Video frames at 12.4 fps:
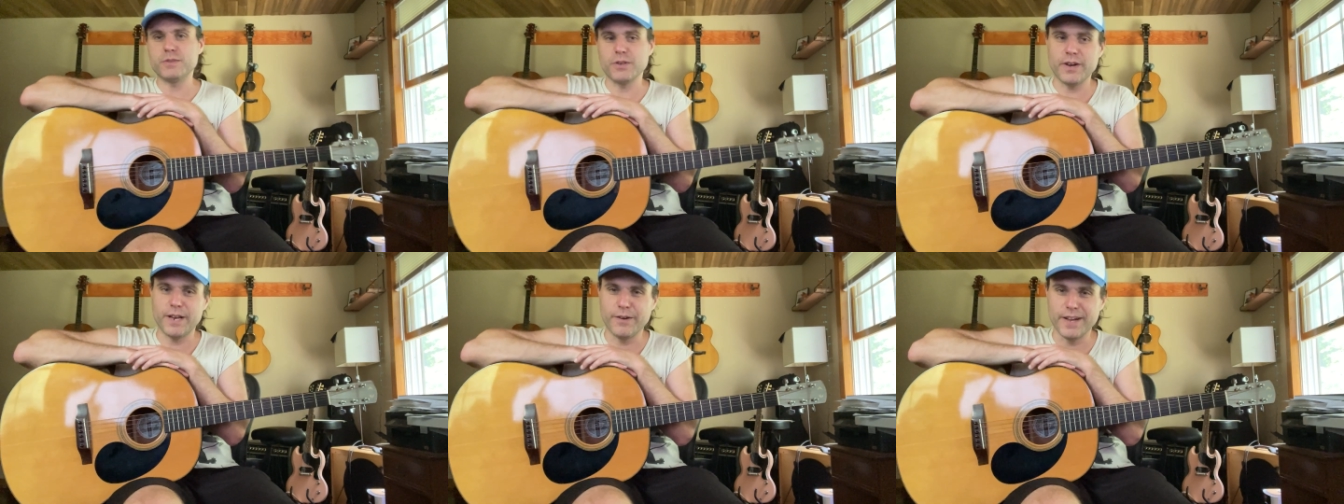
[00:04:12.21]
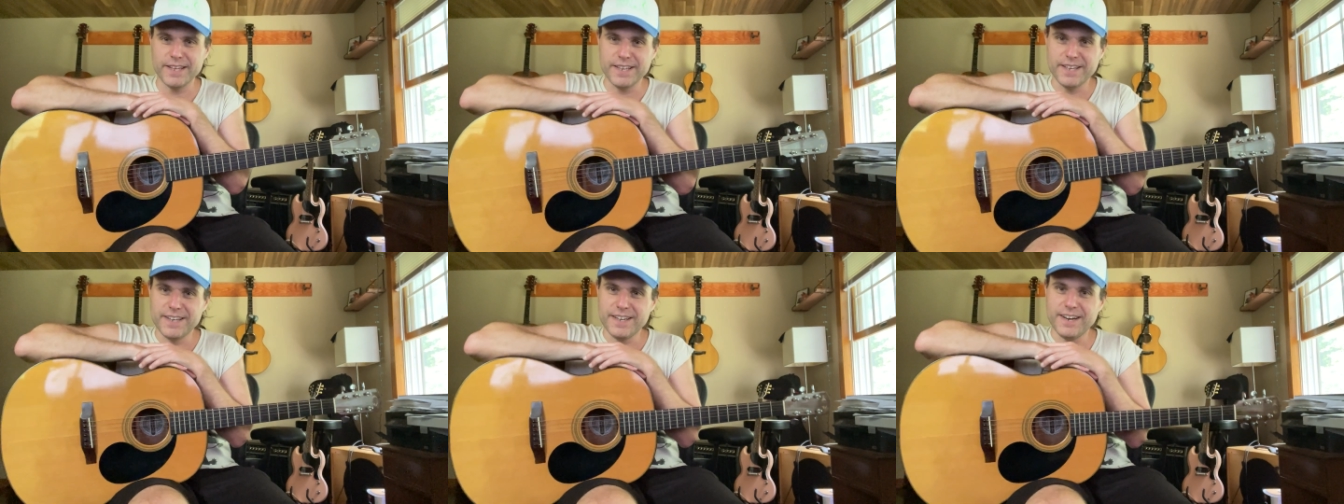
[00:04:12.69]
So anyway,
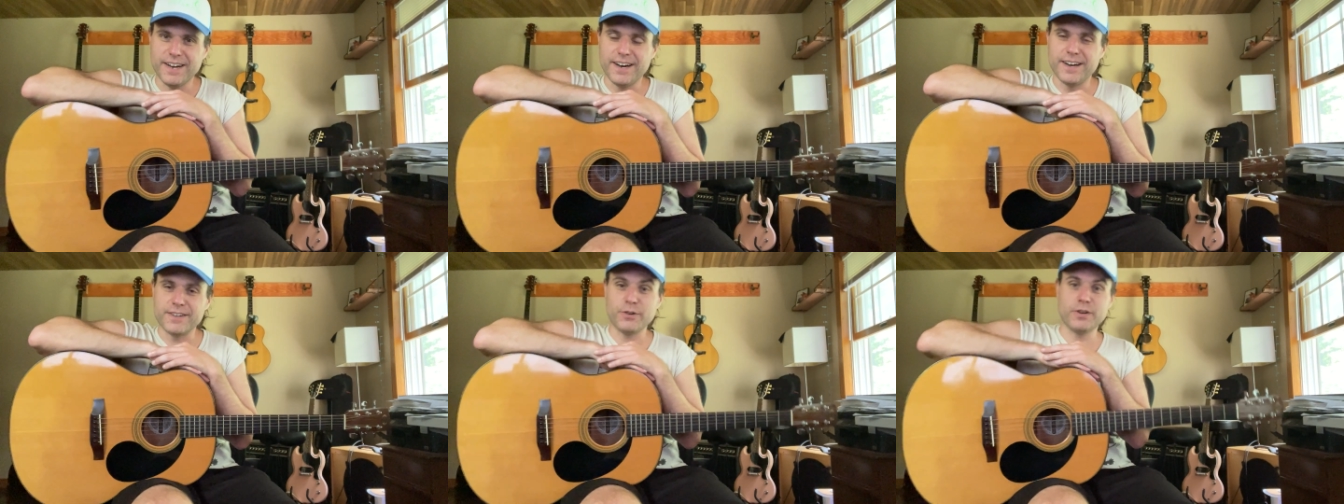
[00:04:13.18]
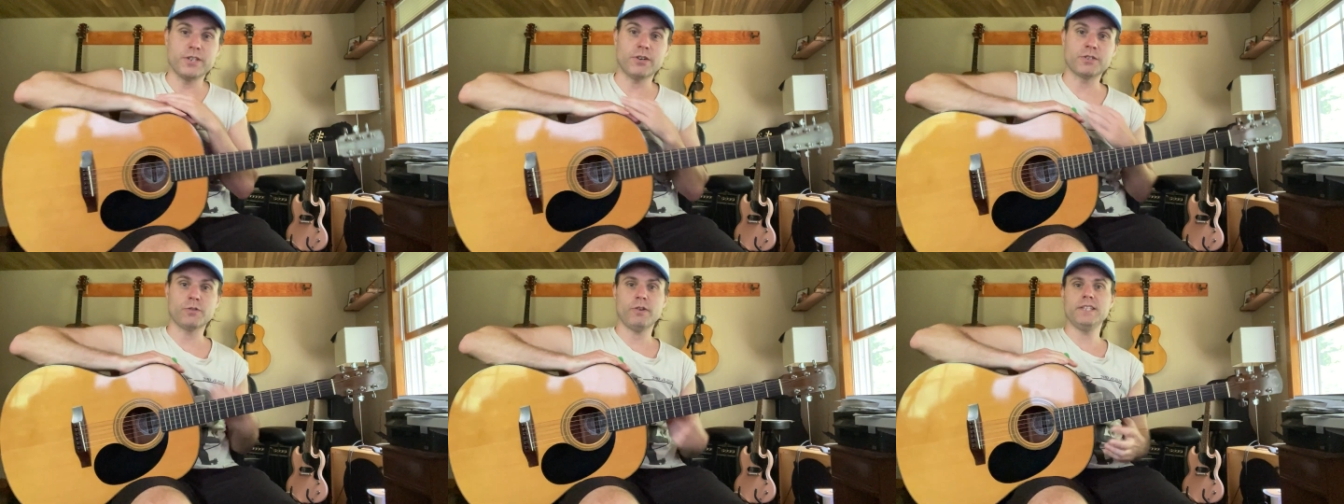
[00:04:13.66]
Gurian
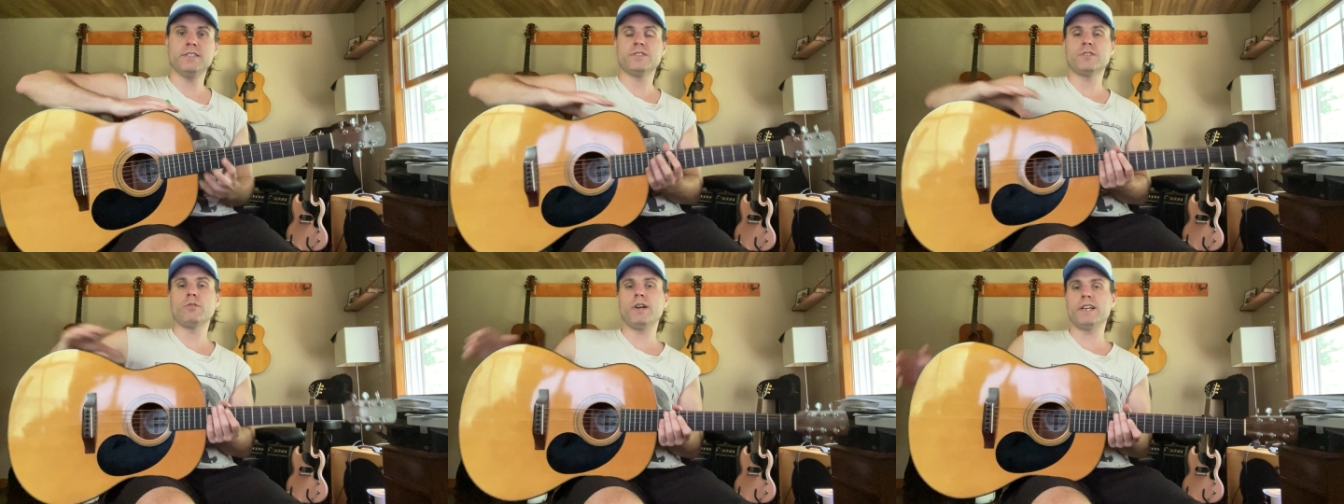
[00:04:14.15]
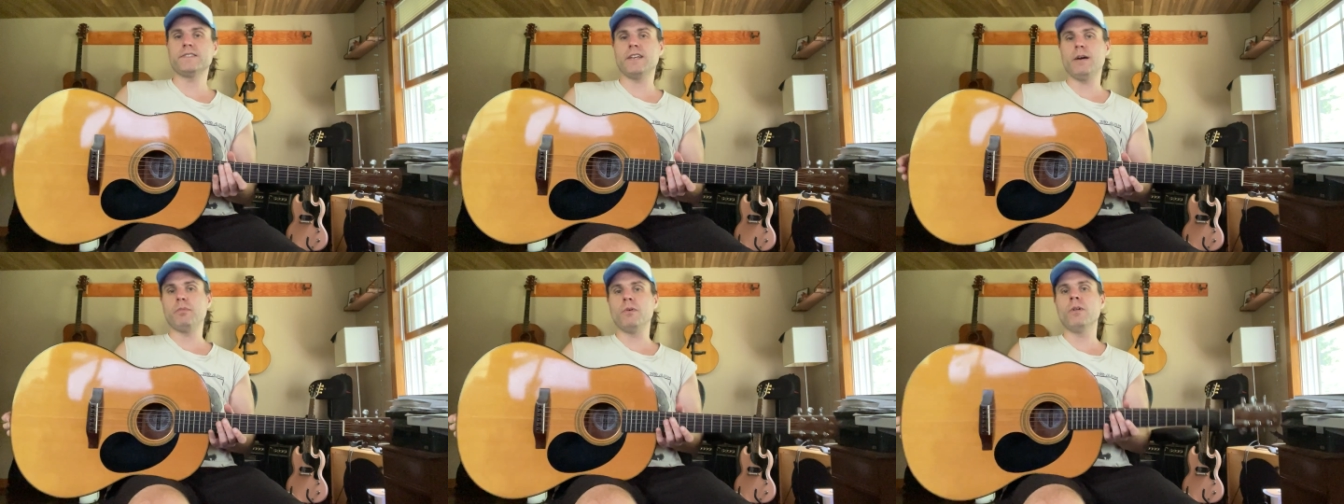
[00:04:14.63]
guitars are great. This is a great
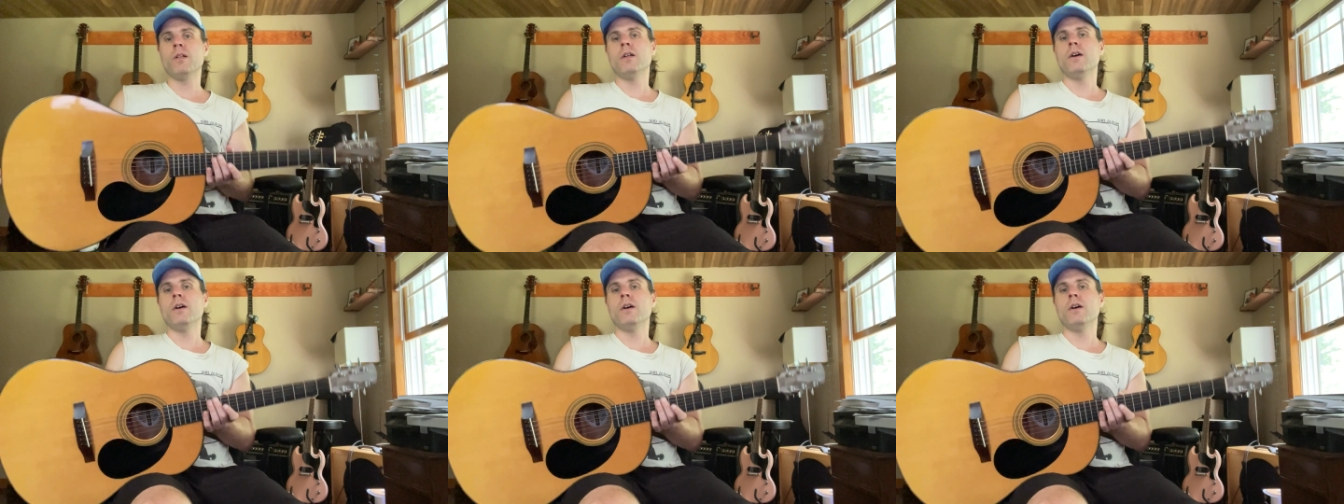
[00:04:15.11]
example.